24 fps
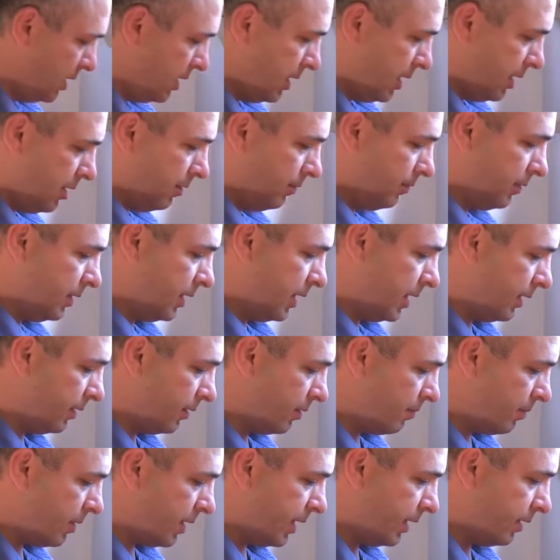Now I'm setting
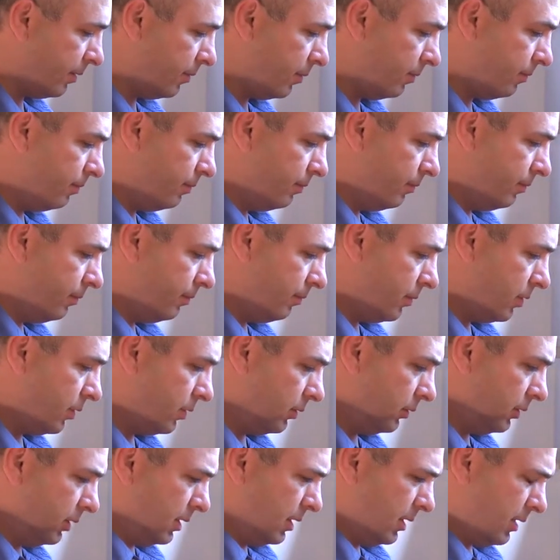the bottom
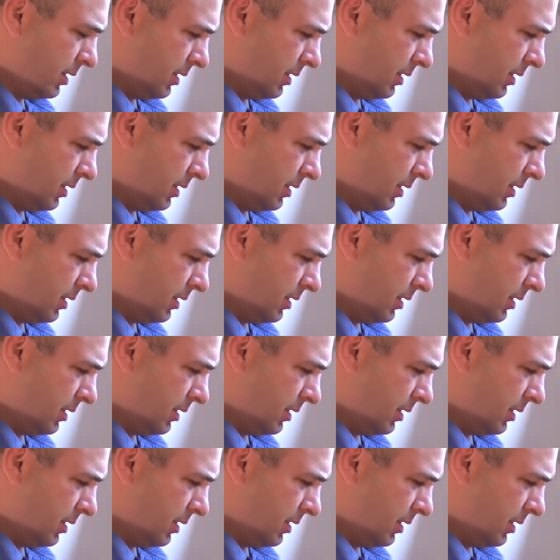bolt.